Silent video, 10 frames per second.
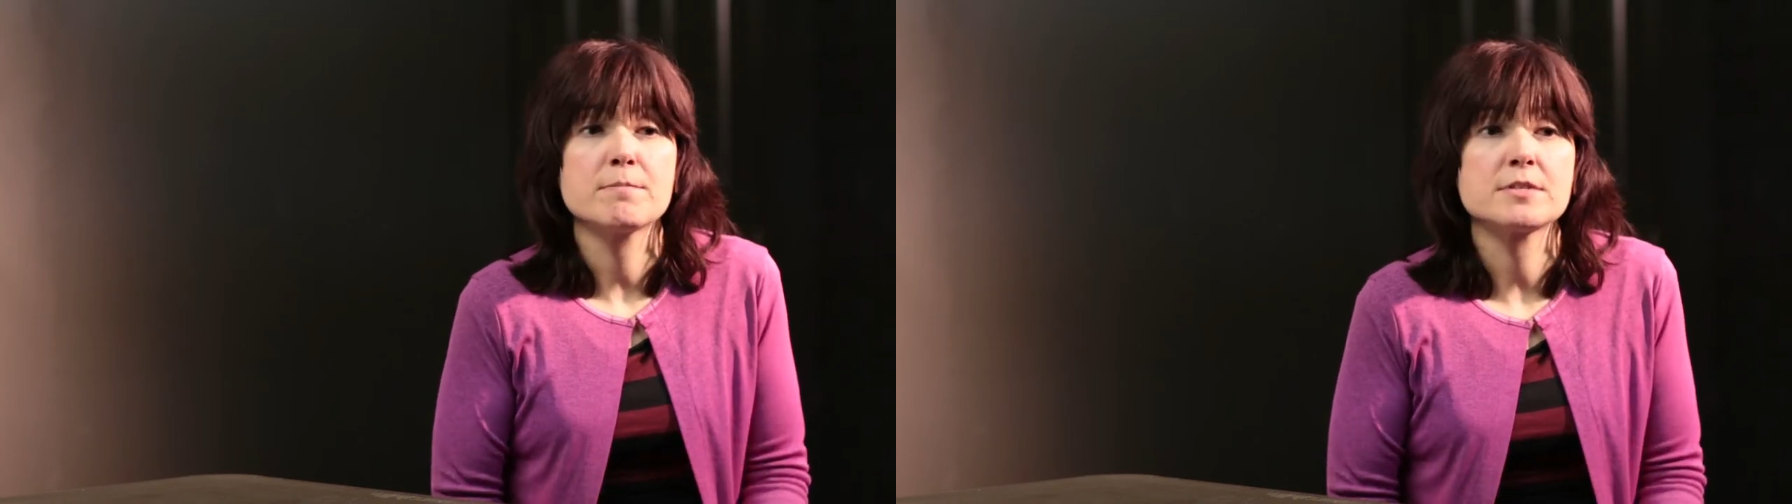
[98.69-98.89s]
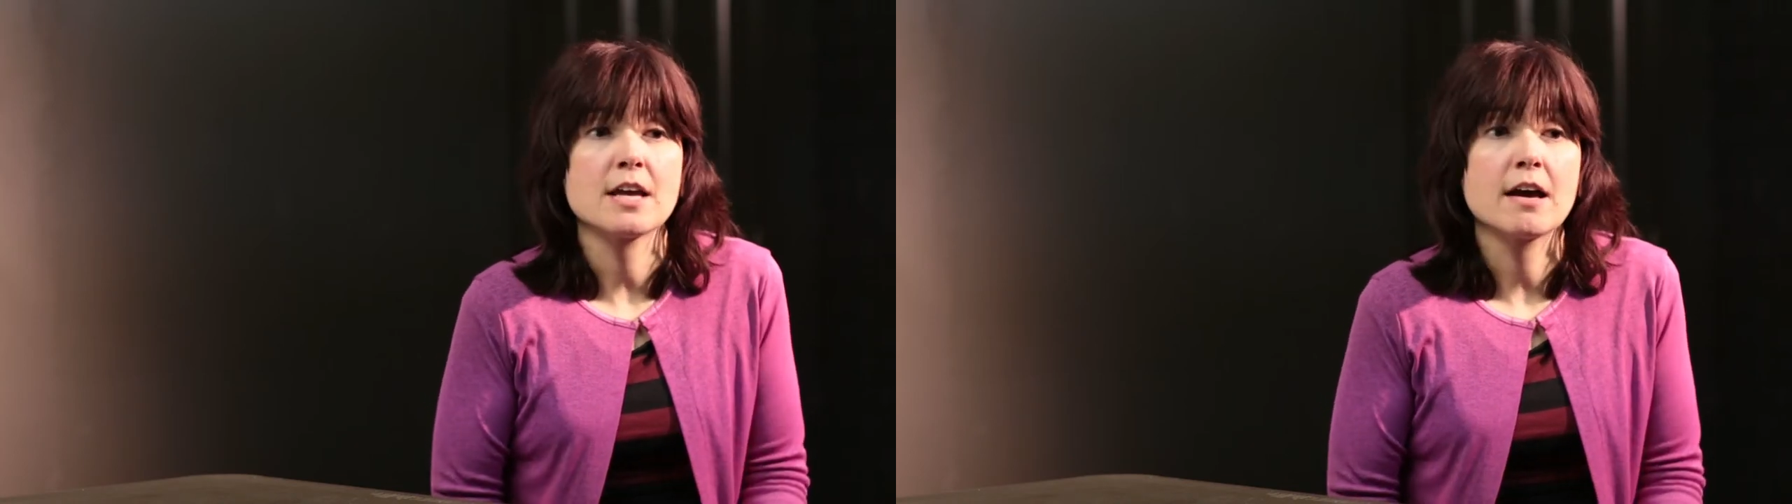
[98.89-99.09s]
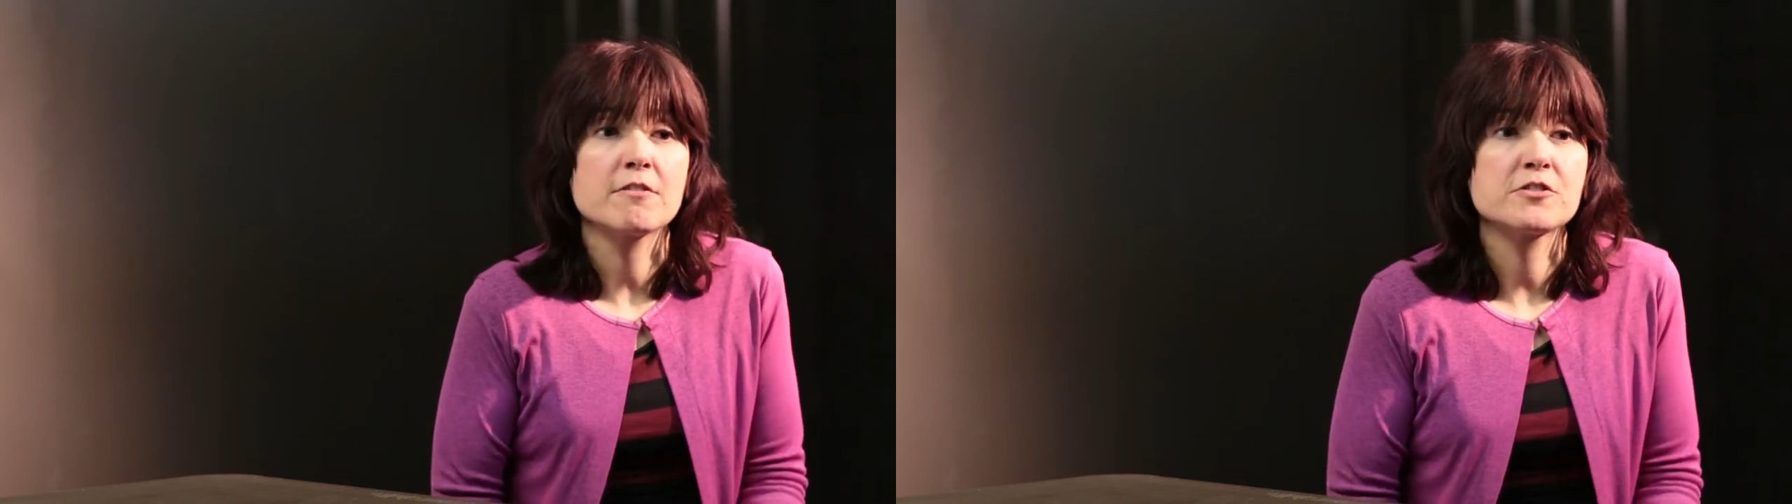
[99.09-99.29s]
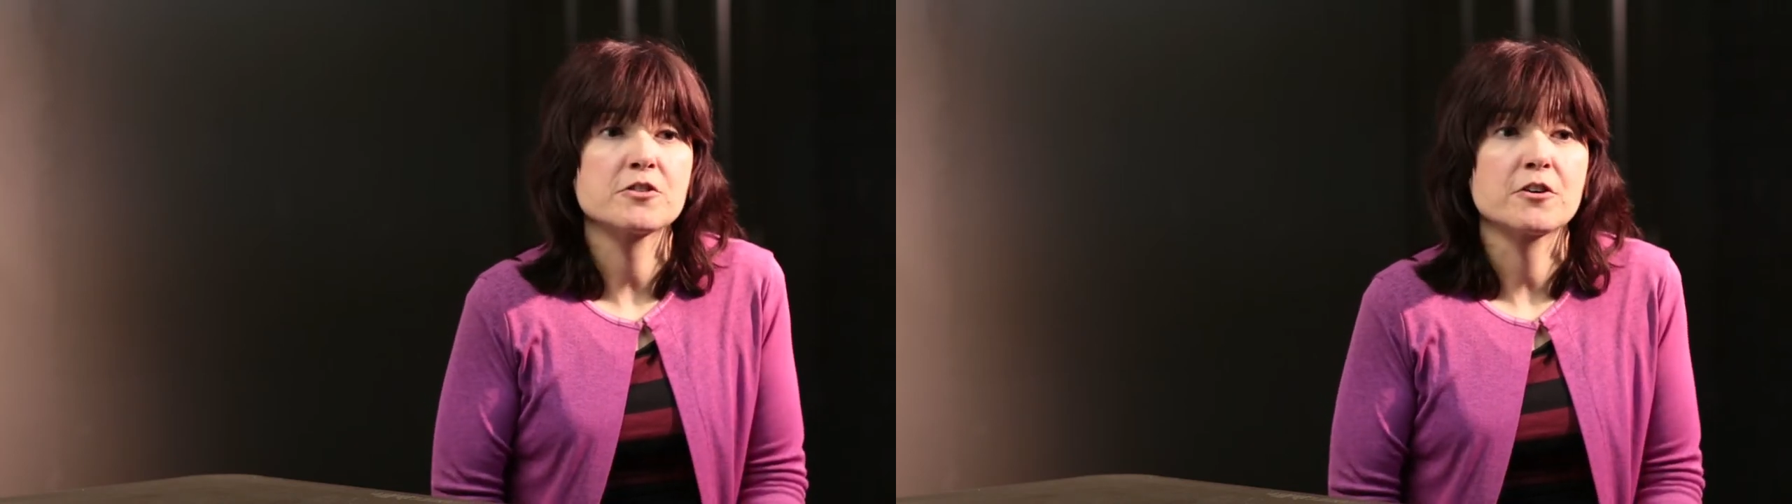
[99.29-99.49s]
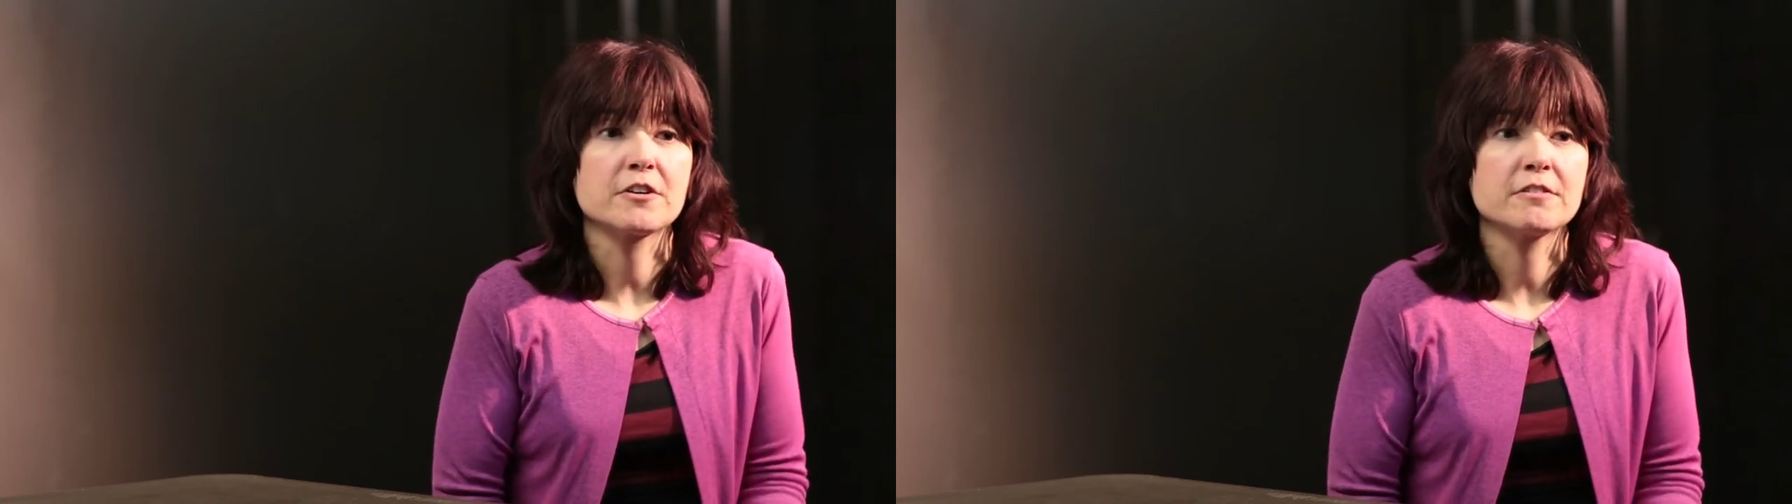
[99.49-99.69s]

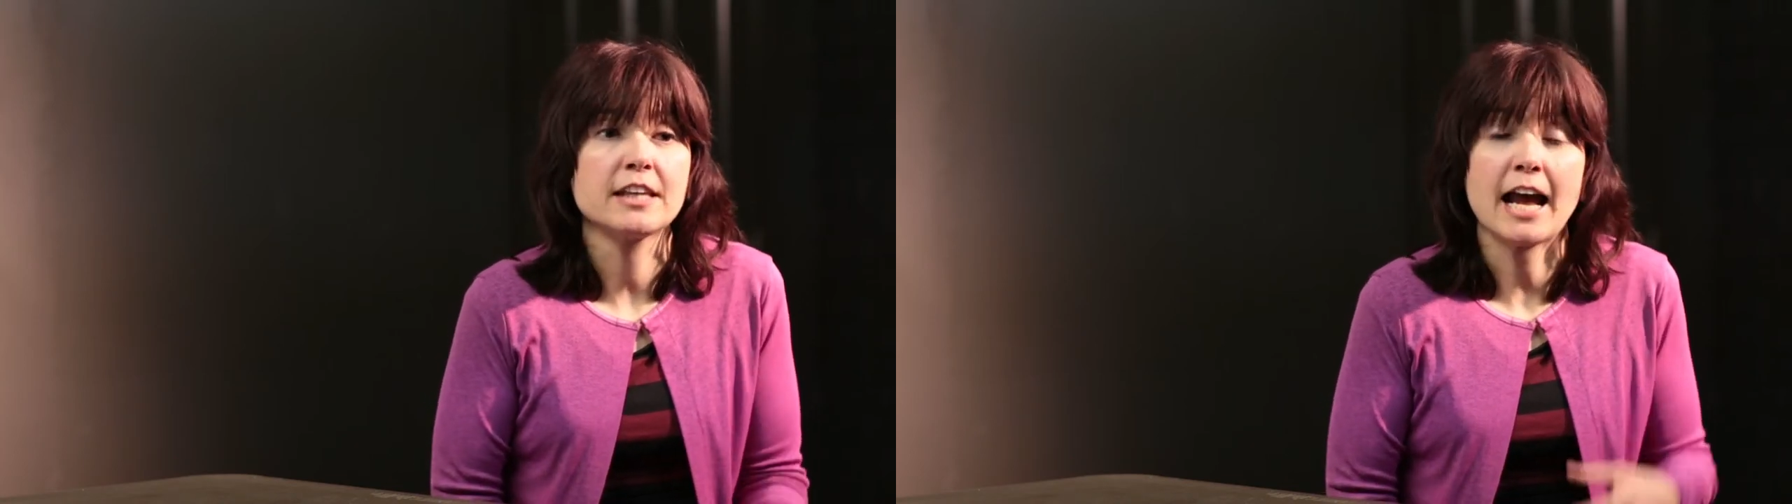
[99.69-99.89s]
themselves or